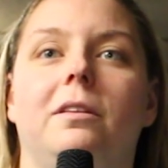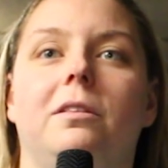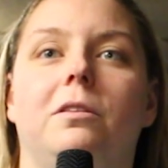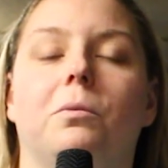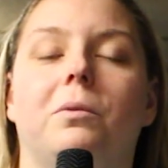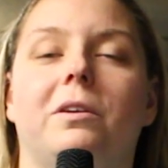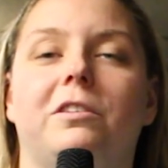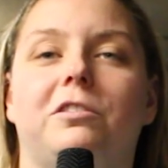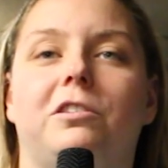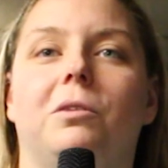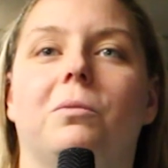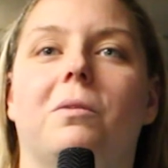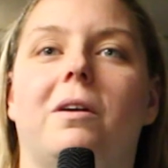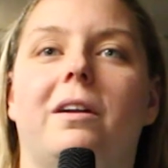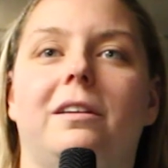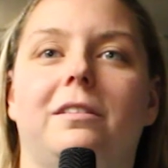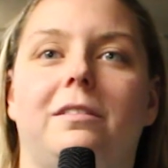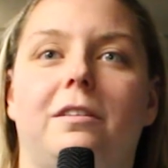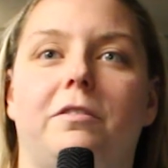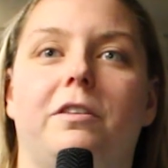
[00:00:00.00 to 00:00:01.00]
the risk you
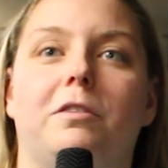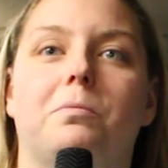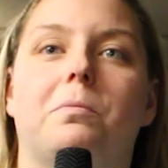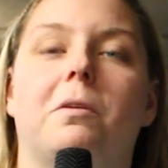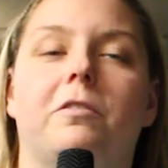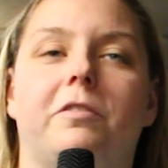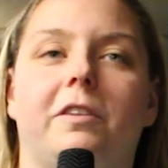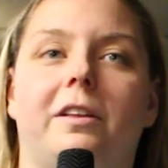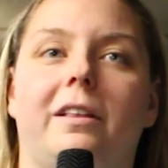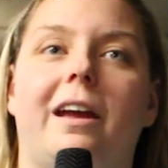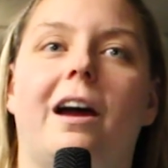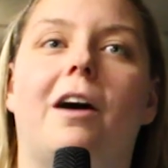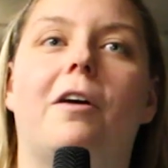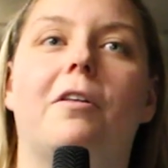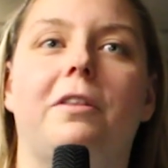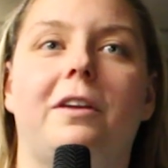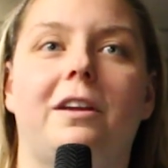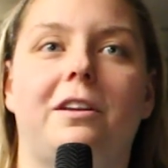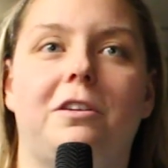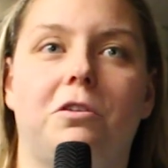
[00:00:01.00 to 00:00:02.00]
run is if it's perfectly
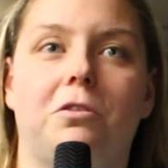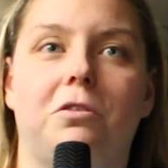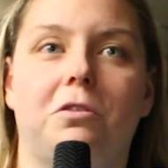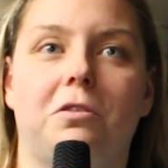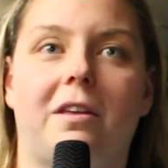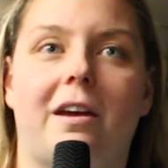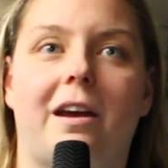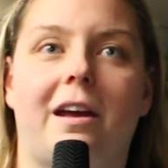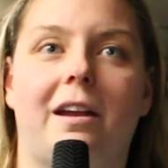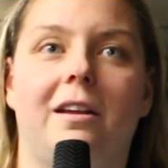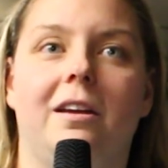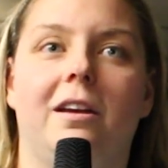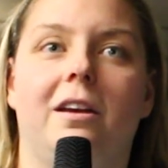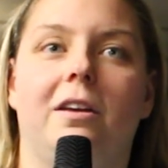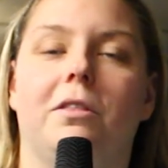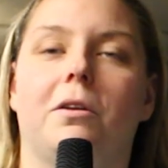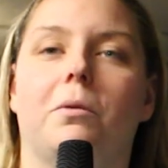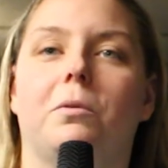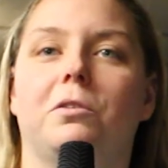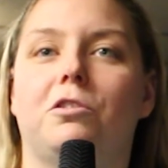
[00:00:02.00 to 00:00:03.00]
healthy and you do that,
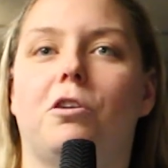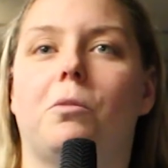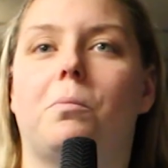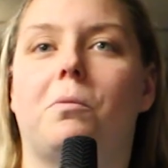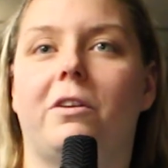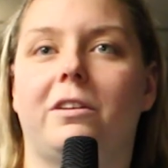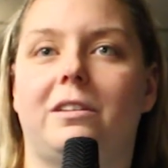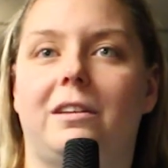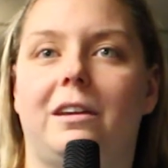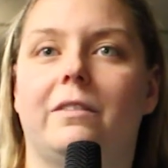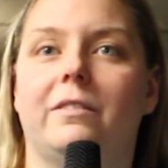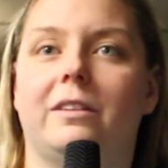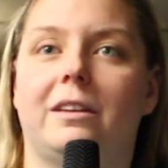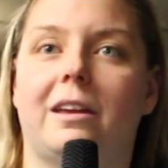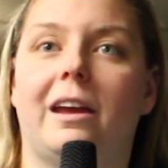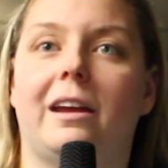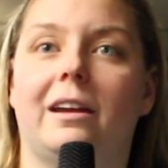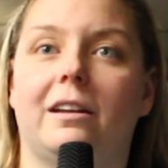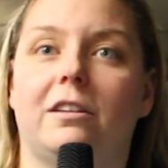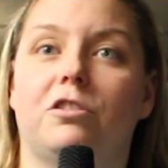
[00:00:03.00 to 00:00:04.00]
there was no point to even
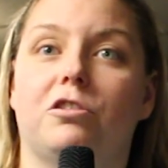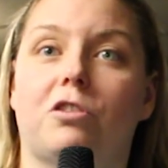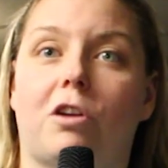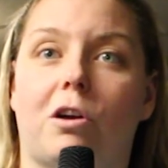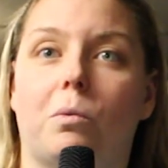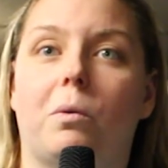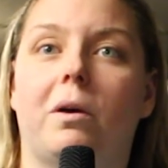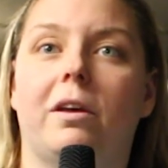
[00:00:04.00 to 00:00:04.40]
take it to start